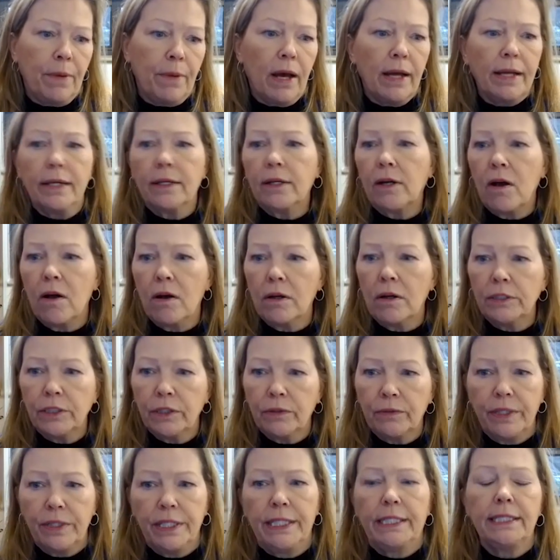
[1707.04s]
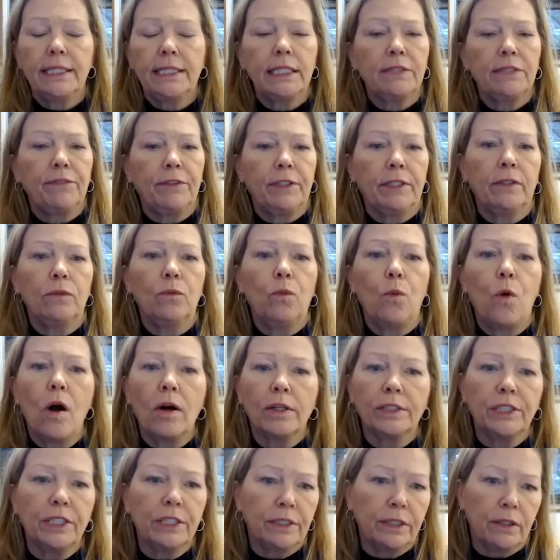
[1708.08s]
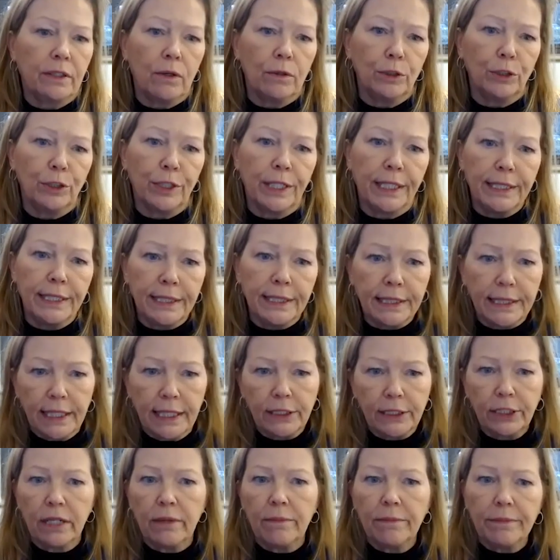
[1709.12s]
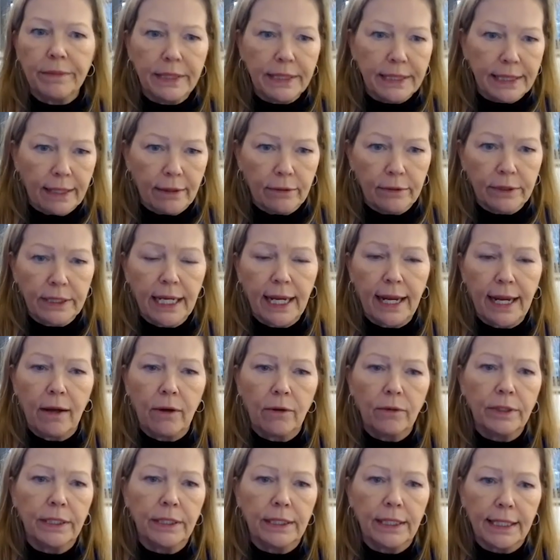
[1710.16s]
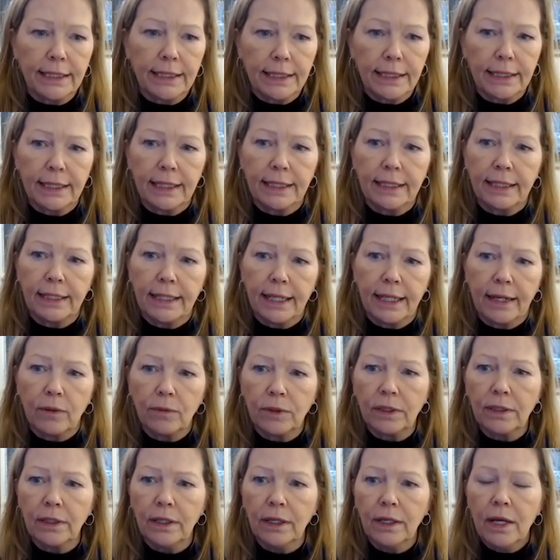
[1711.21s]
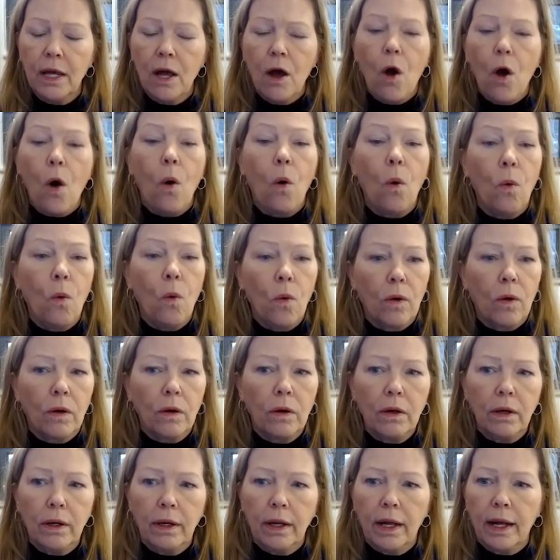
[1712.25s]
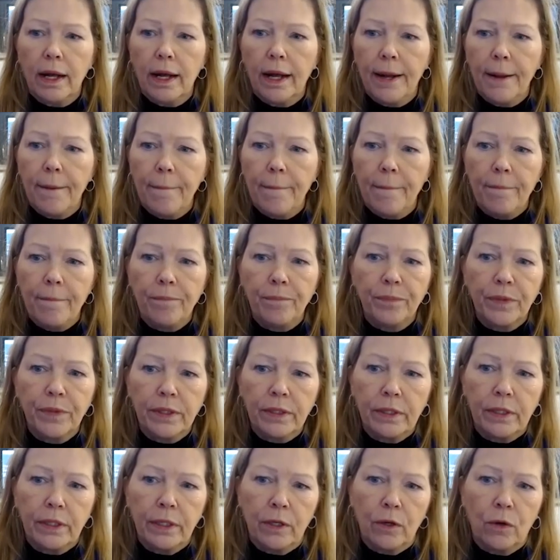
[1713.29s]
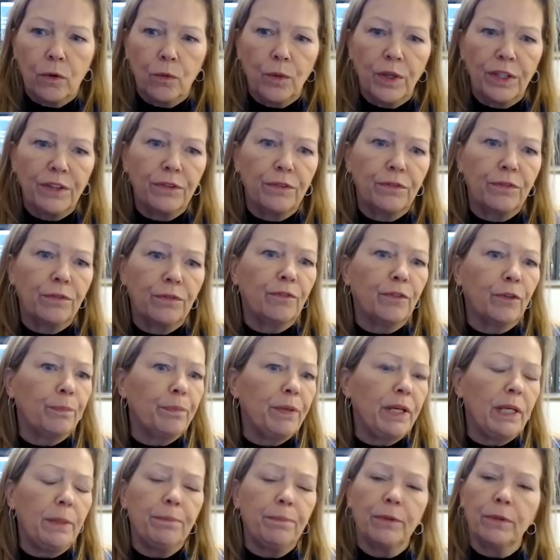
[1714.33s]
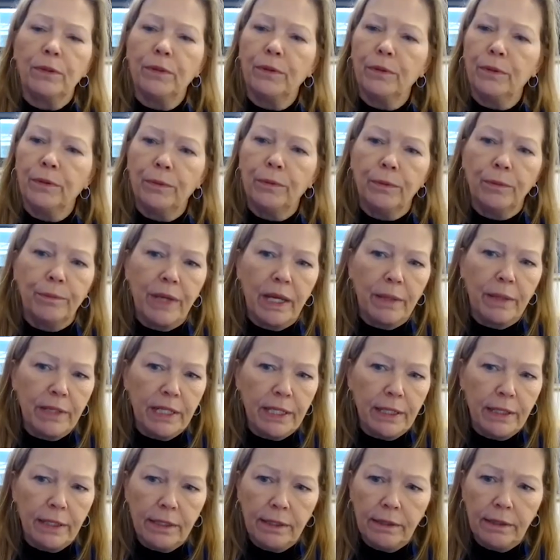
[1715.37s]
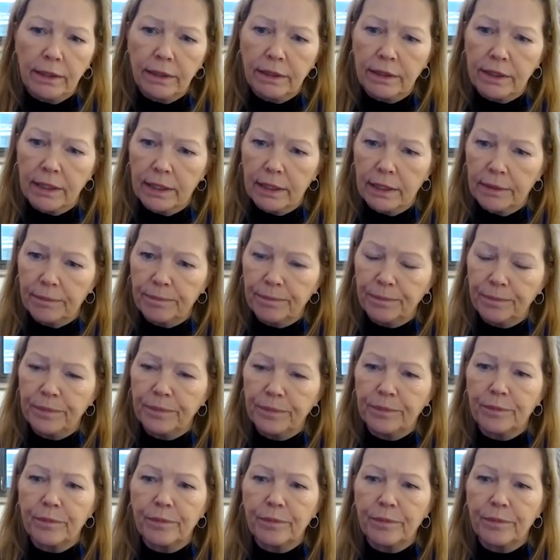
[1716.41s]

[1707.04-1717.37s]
buy a condo in Innisfil, walk to the GO train station, and be downtown in less than an hour. Or, you know, for people who maybe the